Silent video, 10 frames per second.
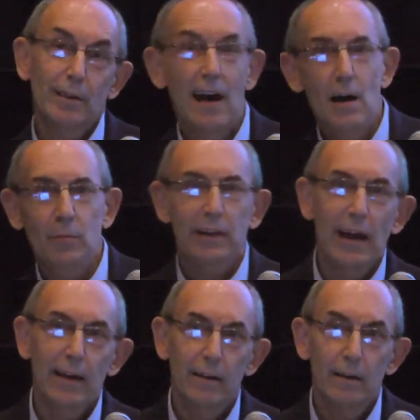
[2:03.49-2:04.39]

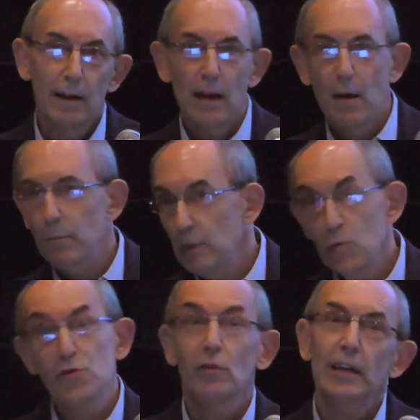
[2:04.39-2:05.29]
complicated,
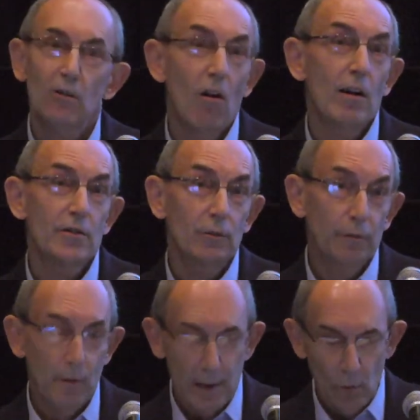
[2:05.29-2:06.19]
mutually causal
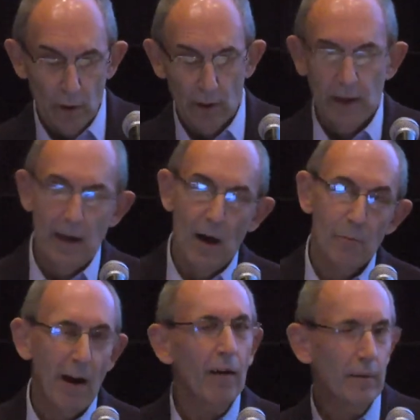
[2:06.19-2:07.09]
framework, a
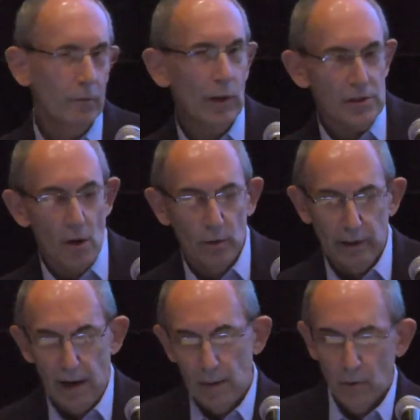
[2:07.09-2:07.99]
part of which
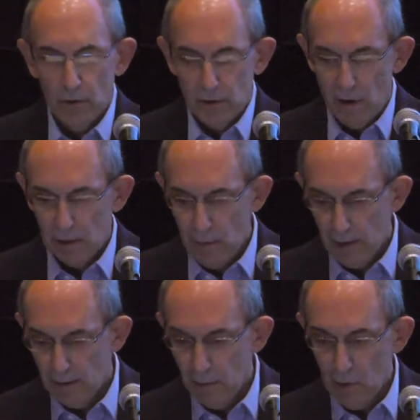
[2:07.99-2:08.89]
only I'm going to talk
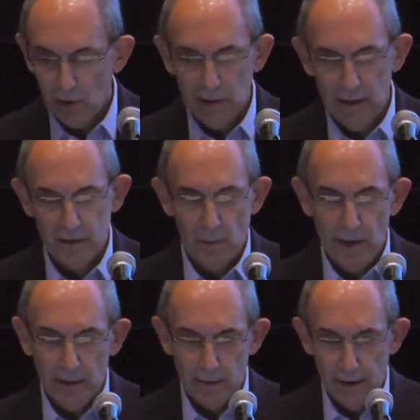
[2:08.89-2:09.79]
about empirically
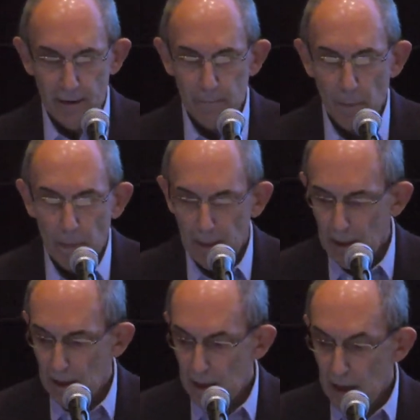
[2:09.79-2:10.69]
estimating today.
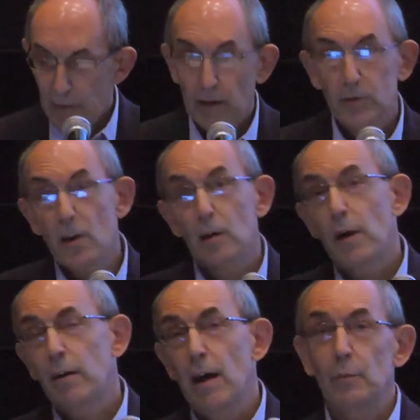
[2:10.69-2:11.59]
Then I'll talk
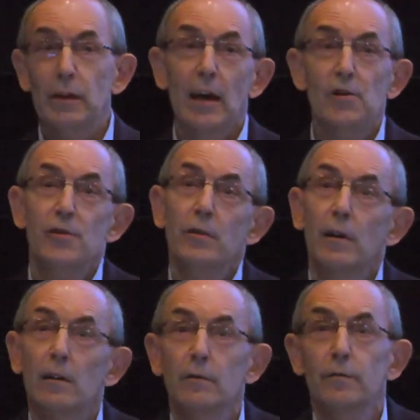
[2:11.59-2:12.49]
about our application
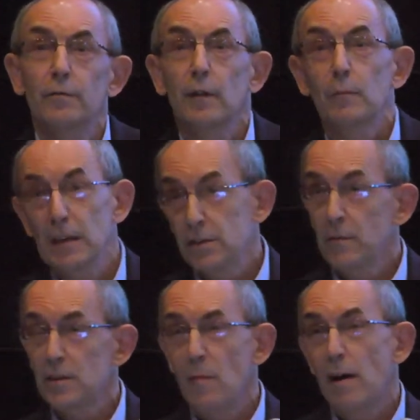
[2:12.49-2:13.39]
of a piece of
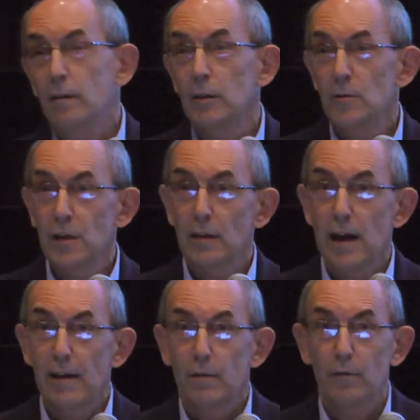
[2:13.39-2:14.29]
this model using
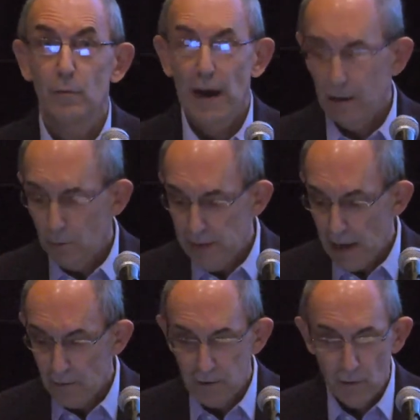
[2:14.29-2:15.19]
data from my
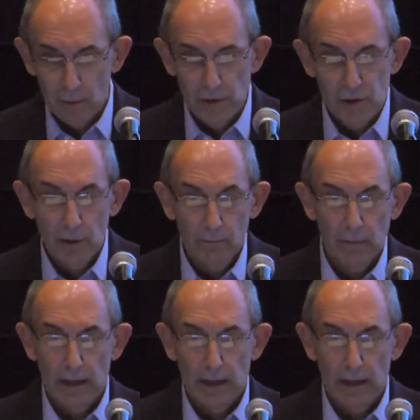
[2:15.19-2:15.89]
hometown, Detroit, Michigan,